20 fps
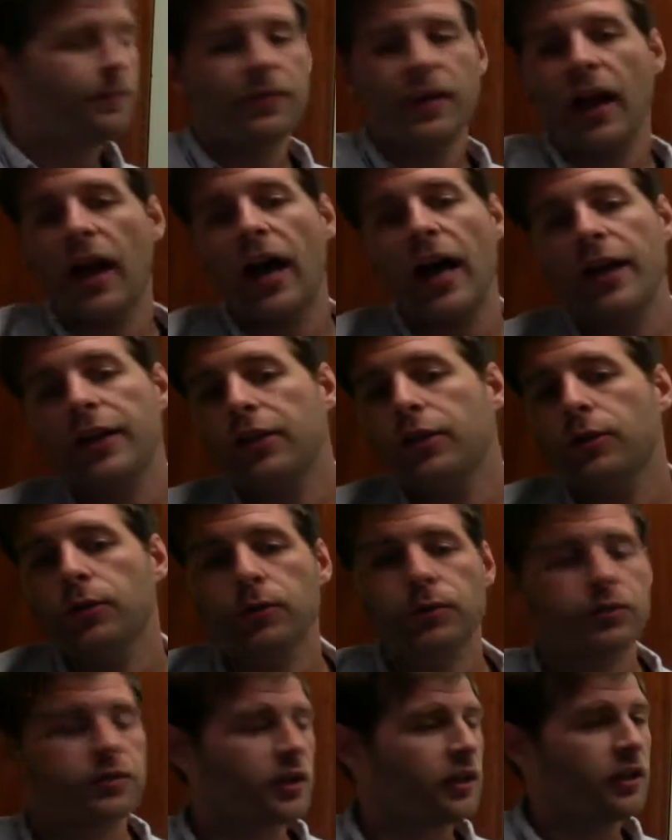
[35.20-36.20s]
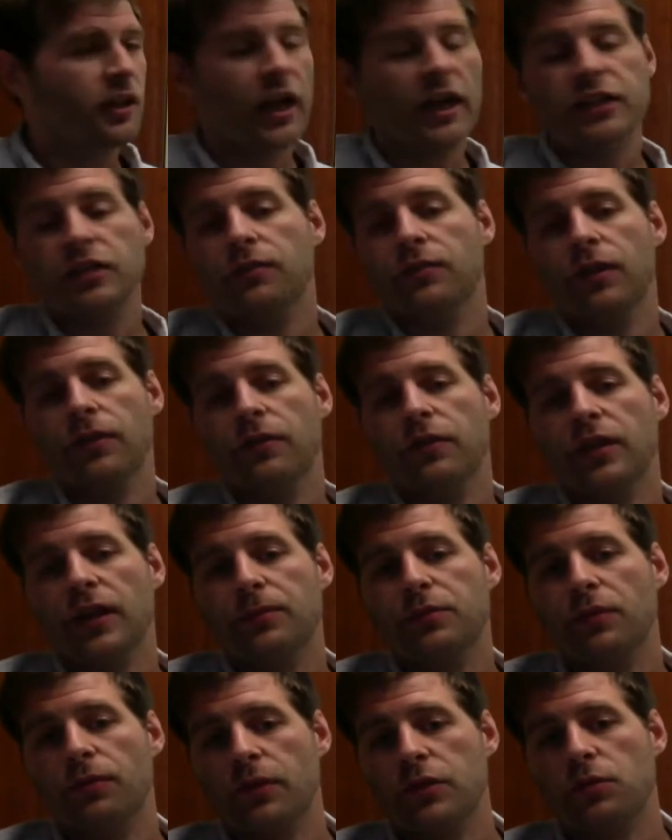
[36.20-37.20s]
I use lots of different types
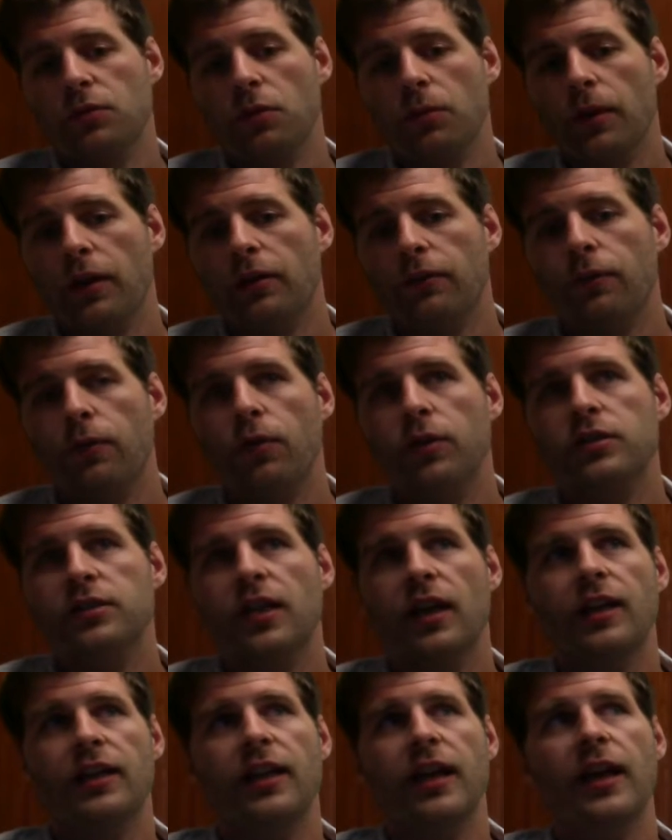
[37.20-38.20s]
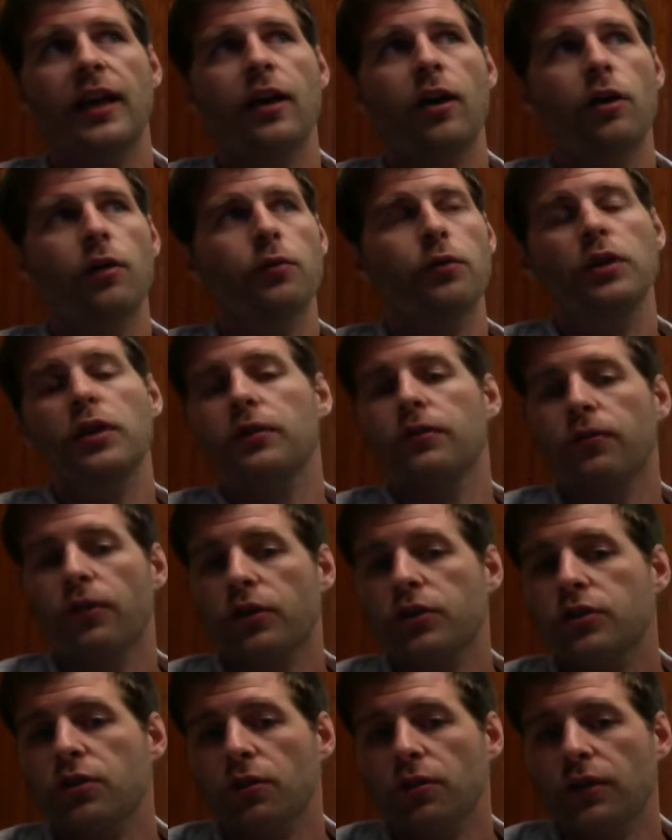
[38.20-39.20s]
of visual metaphors, and they are really
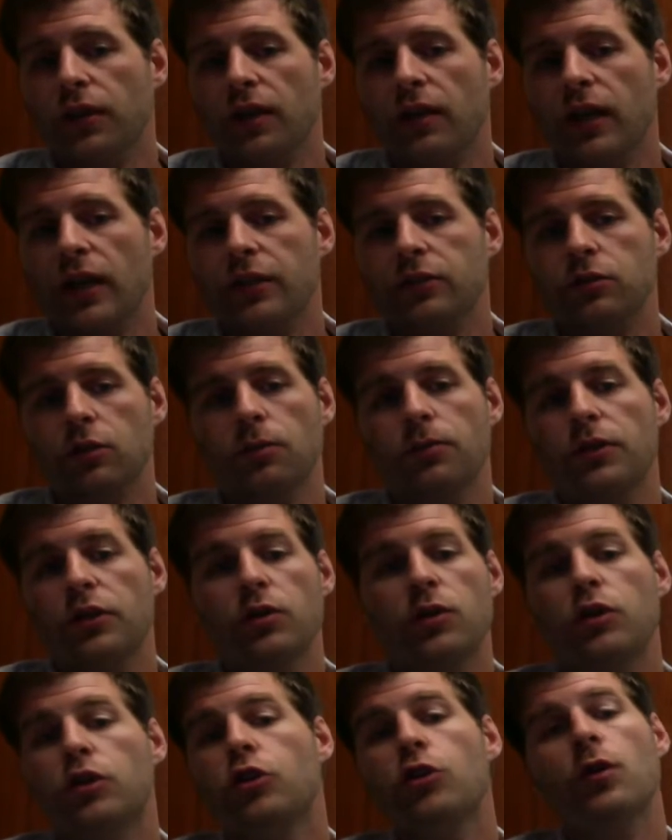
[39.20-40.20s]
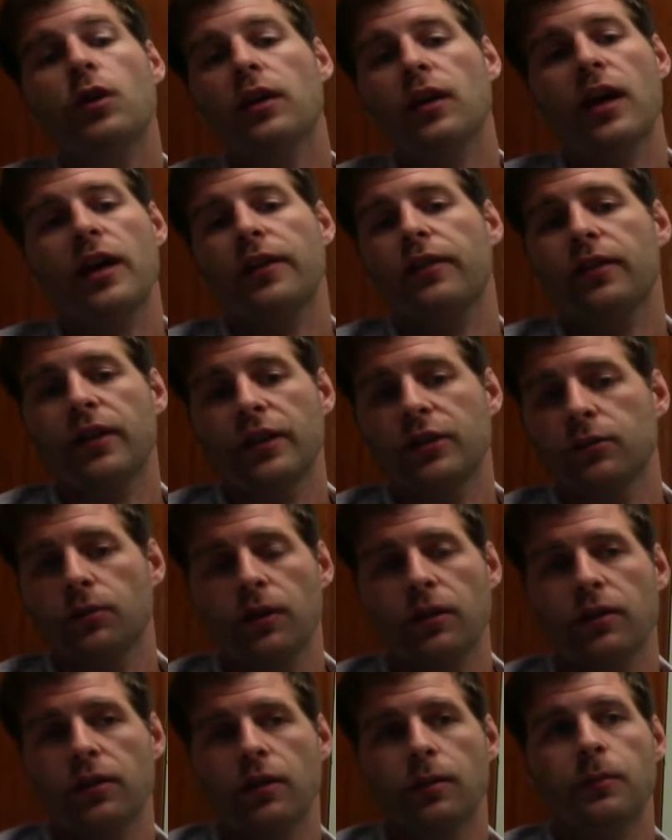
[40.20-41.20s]
versatile in the classroom. You can do a lot of things
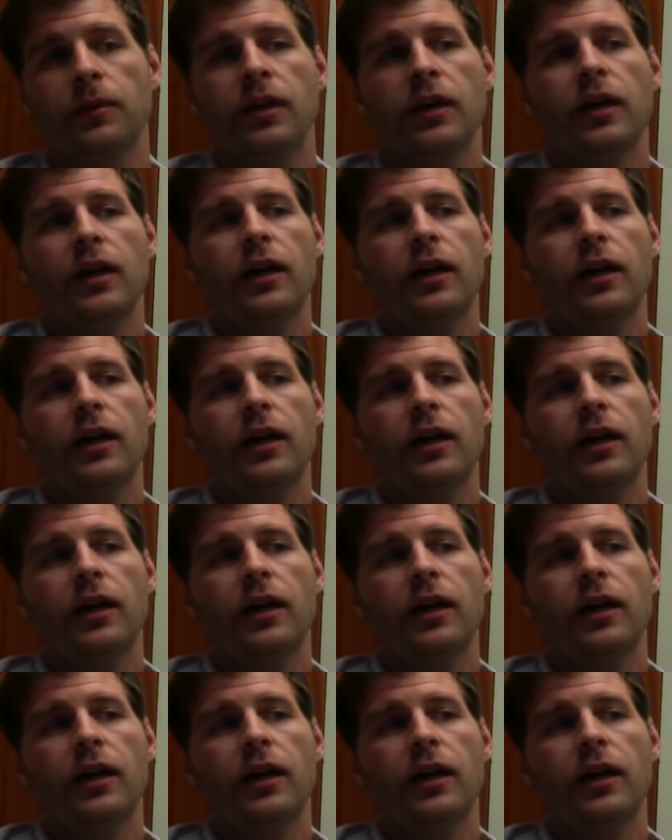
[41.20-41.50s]
with them.